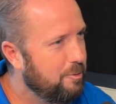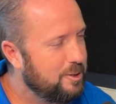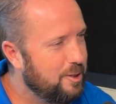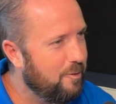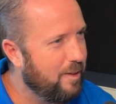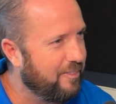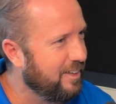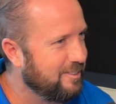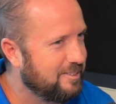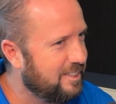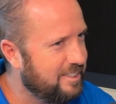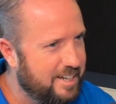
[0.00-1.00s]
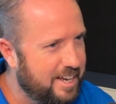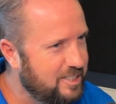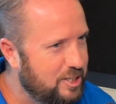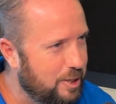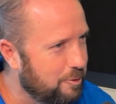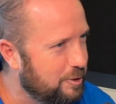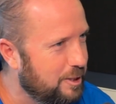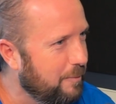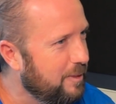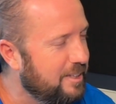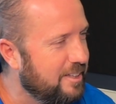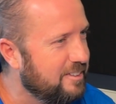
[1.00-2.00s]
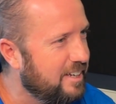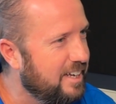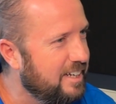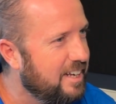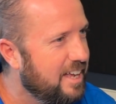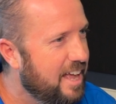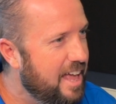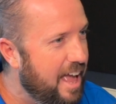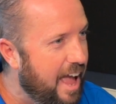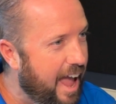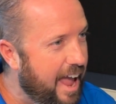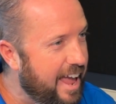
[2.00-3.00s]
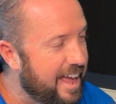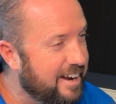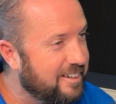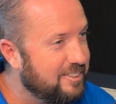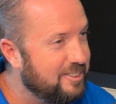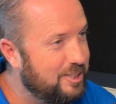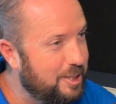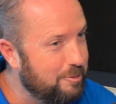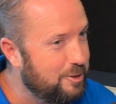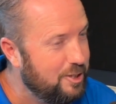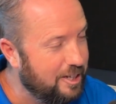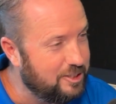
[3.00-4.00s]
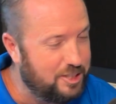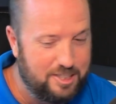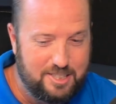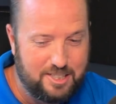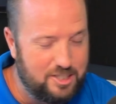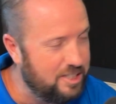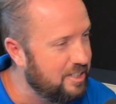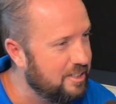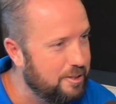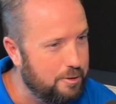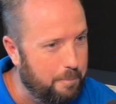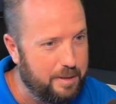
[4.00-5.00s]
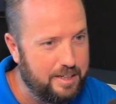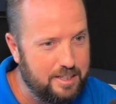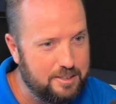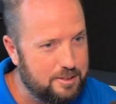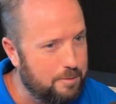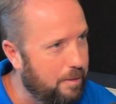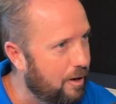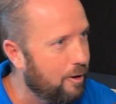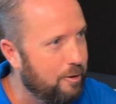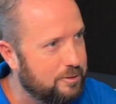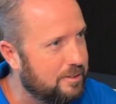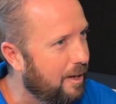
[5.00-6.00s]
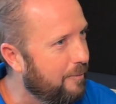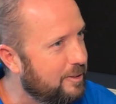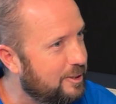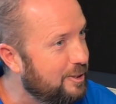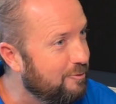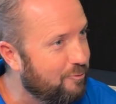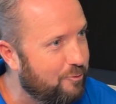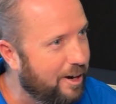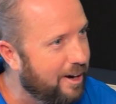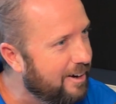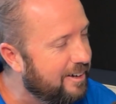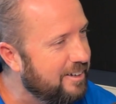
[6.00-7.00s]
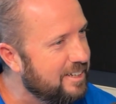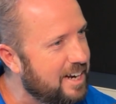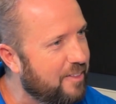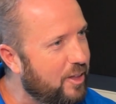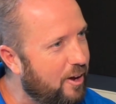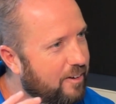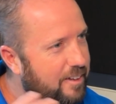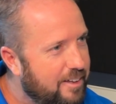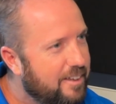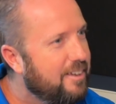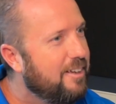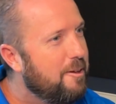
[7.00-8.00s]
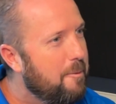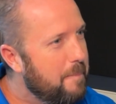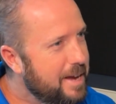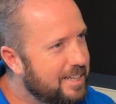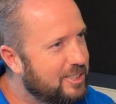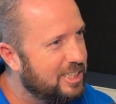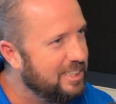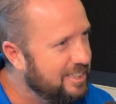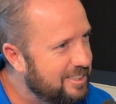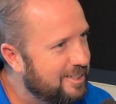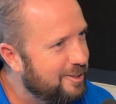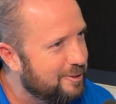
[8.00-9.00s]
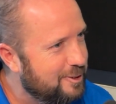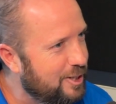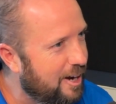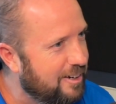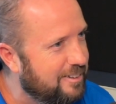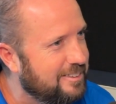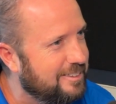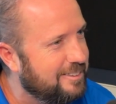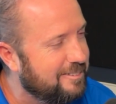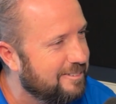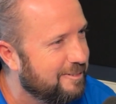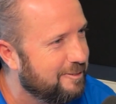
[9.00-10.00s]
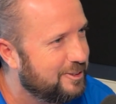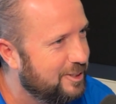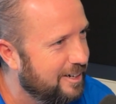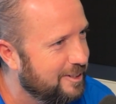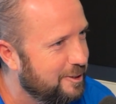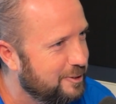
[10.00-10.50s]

was on, I think it was Today Show or something the other day and she was juggling. She said she can do the pins, the balls. I mean, she very good. And I thought, man, she needs to do a joggling. Yeah, try to do a